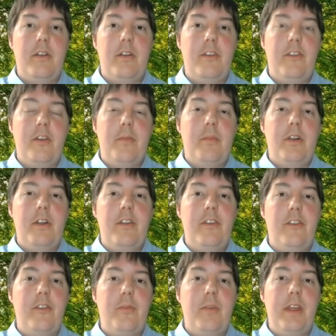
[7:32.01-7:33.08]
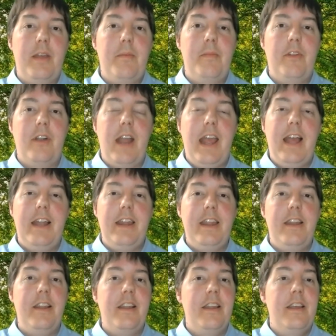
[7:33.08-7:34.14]
or somewhere to swim, they're
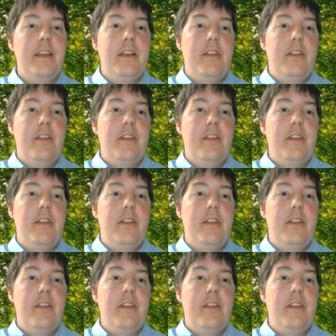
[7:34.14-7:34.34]
adding